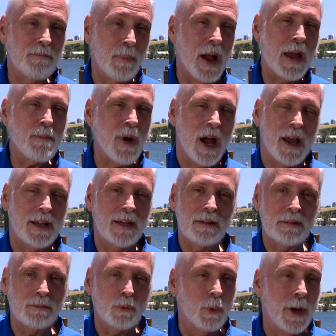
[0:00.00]
In my
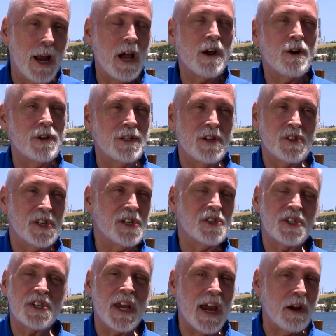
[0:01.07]
mind, when I heard this,
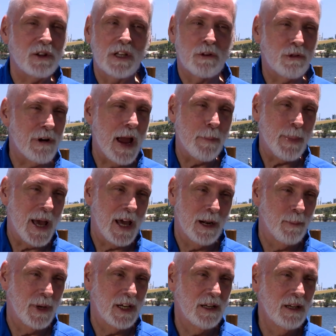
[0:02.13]
it scared the crap out of me.